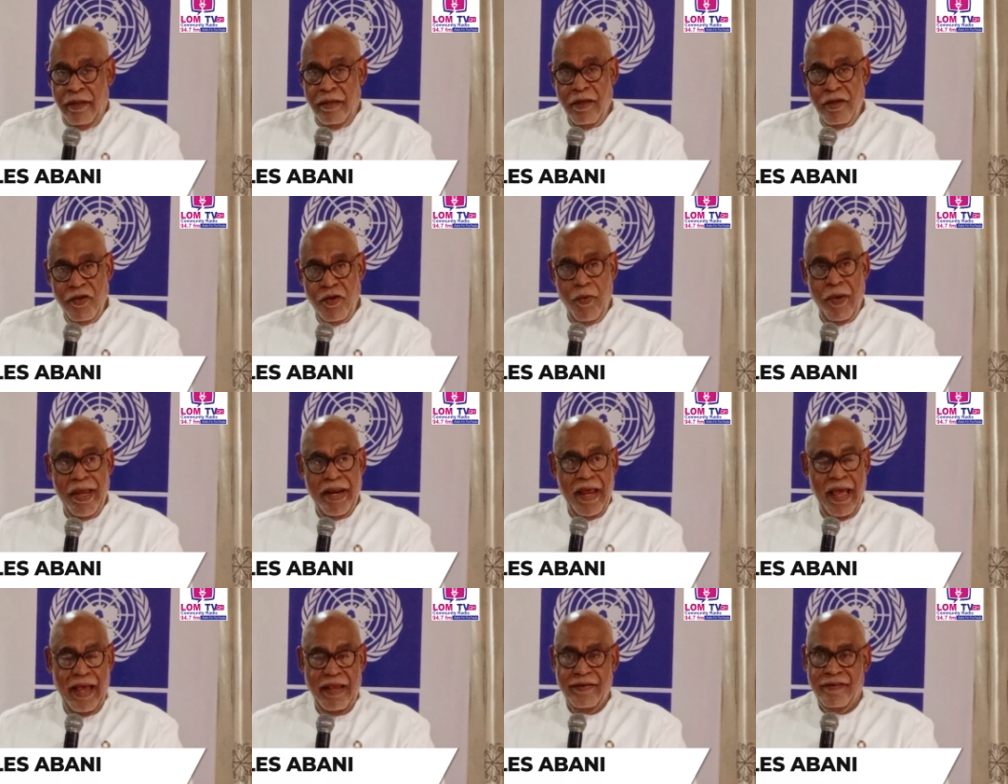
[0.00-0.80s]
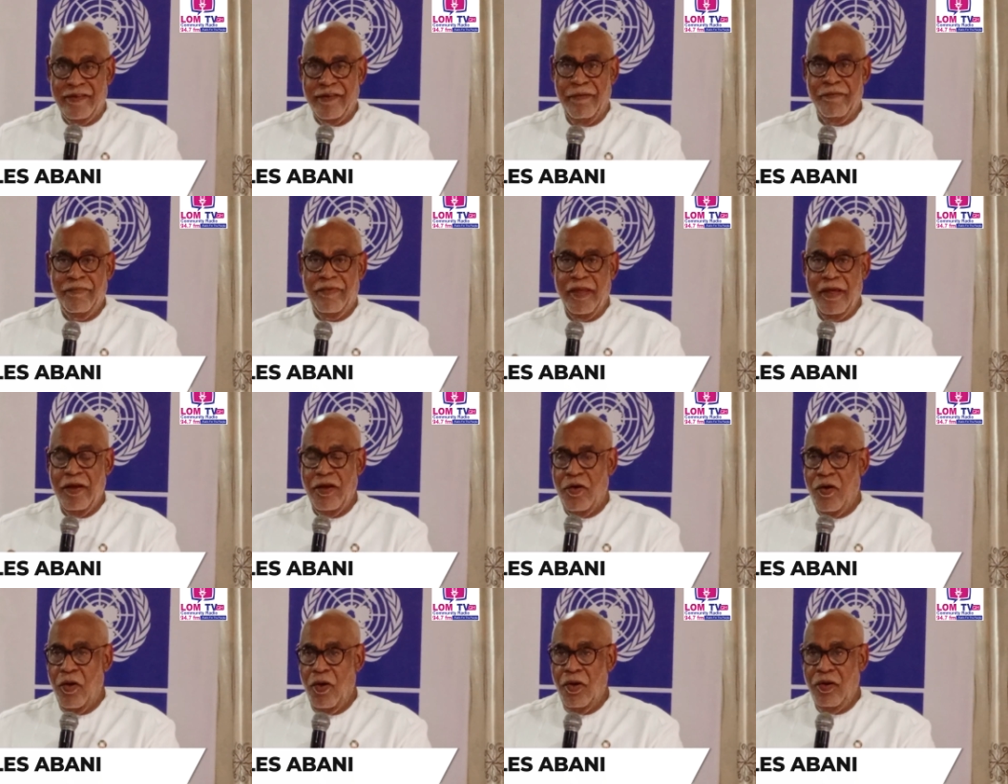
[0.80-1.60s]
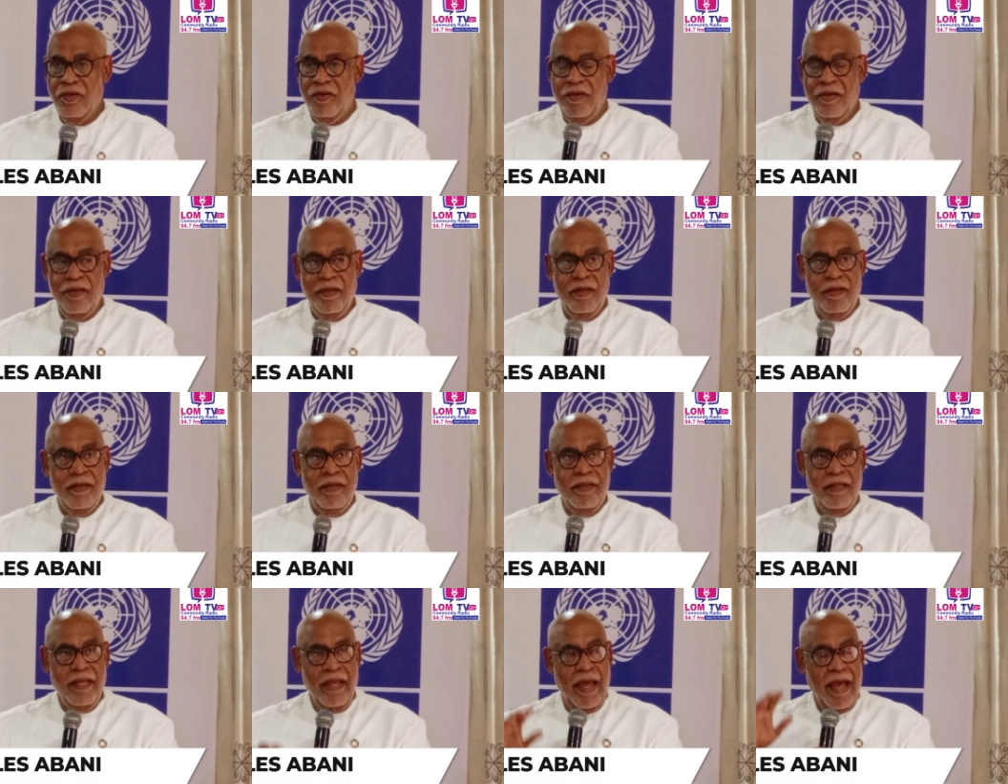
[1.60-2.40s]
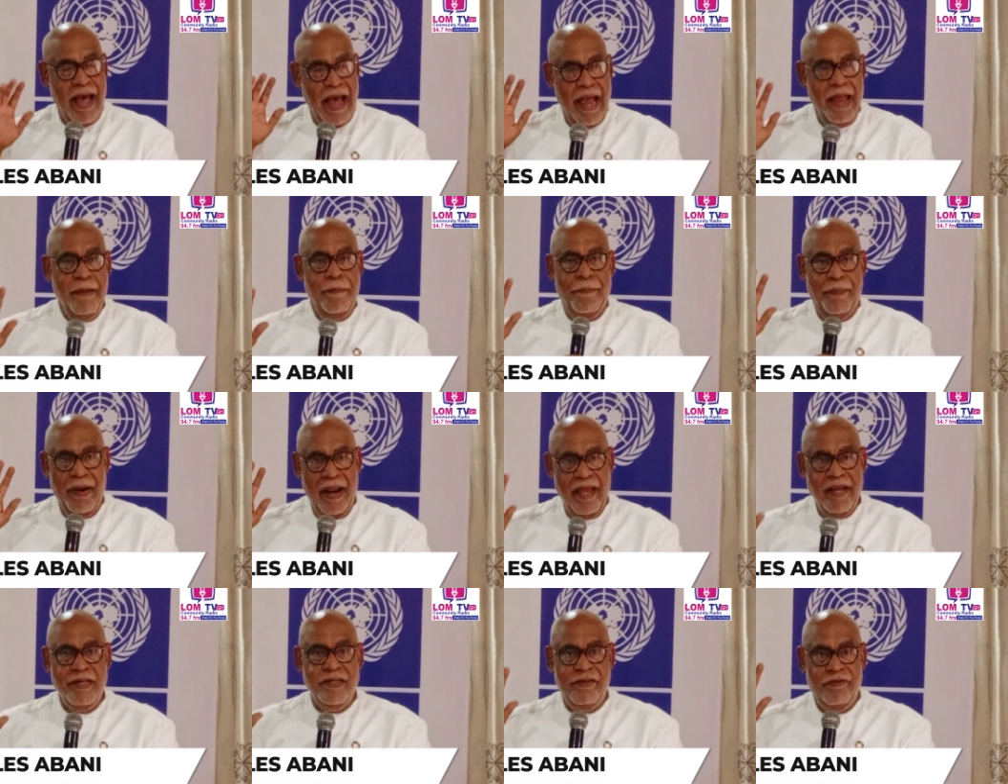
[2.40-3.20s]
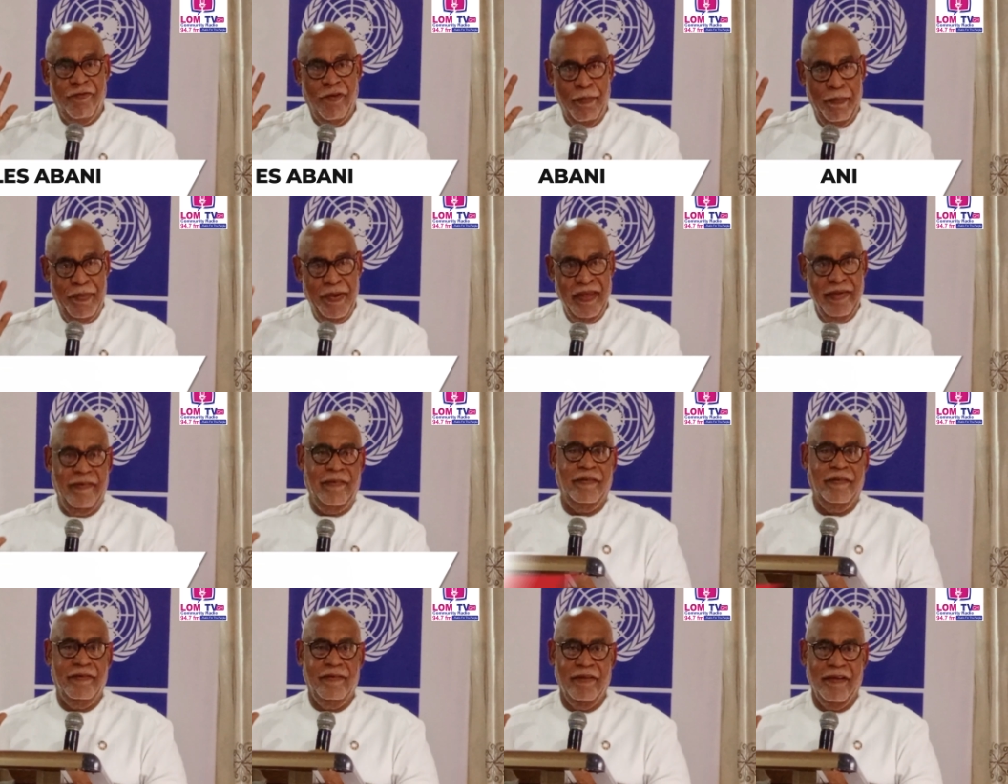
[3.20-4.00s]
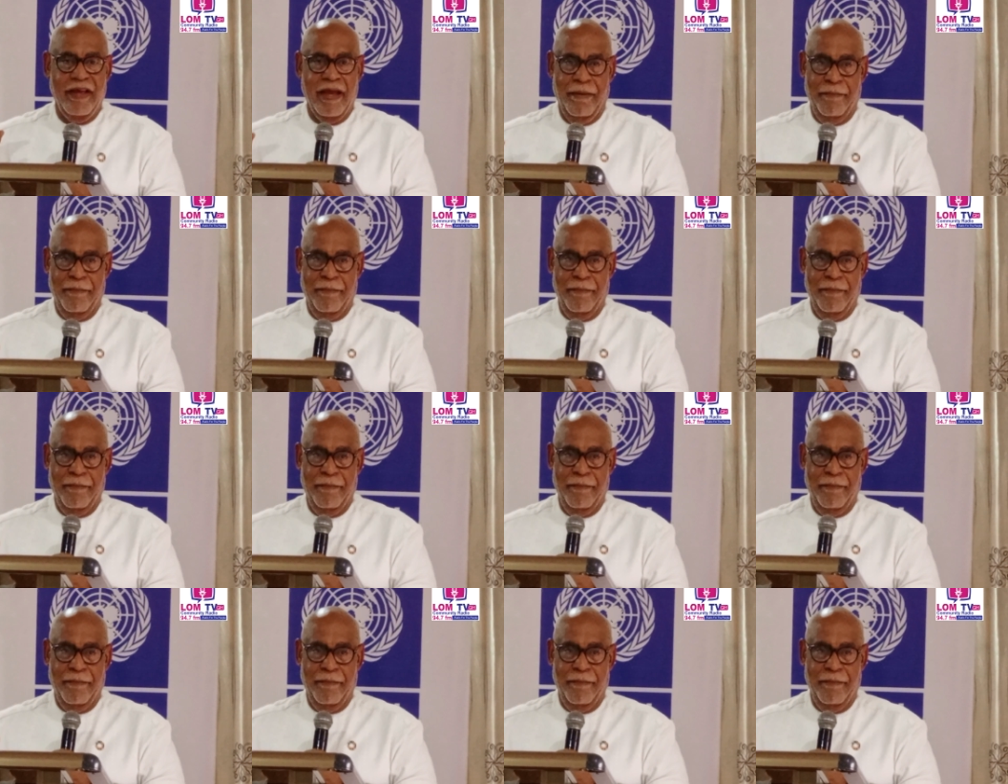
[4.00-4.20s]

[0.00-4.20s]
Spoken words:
The UN has something called the I Pledge for Peace.